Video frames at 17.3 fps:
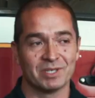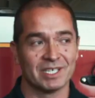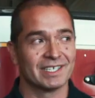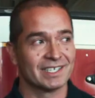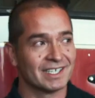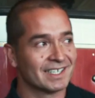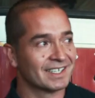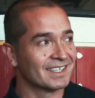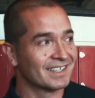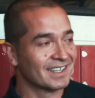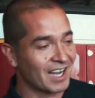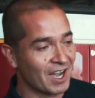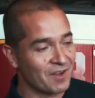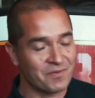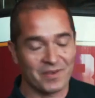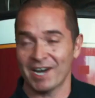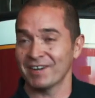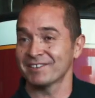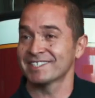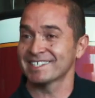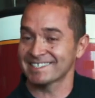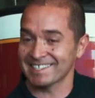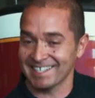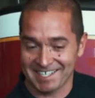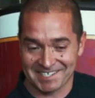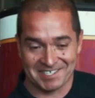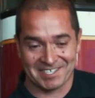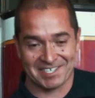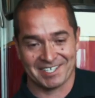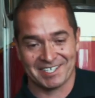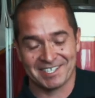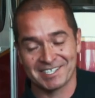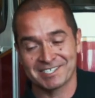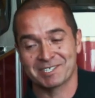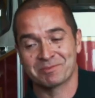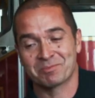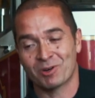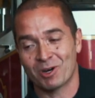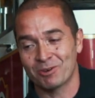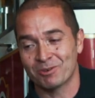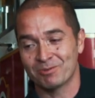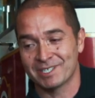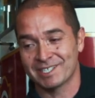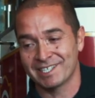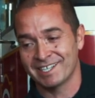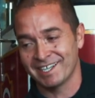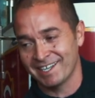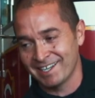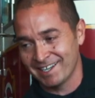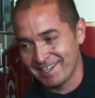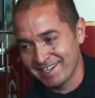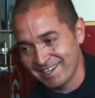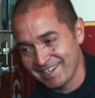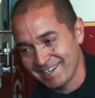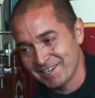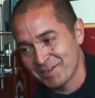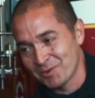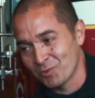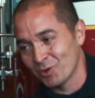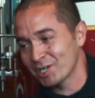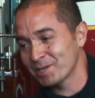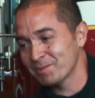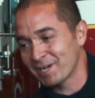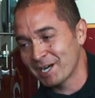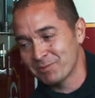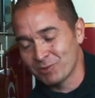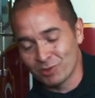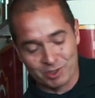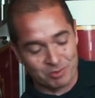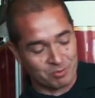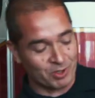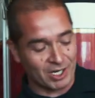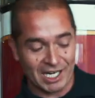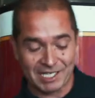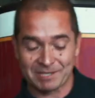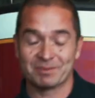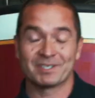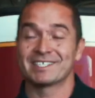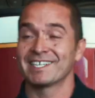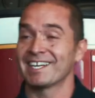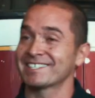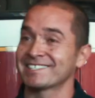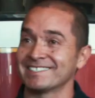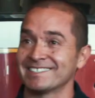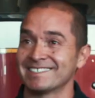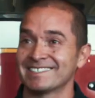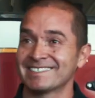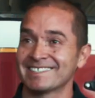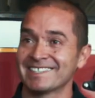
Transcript: But I found this last night, and this is probably one of my most prized possessions.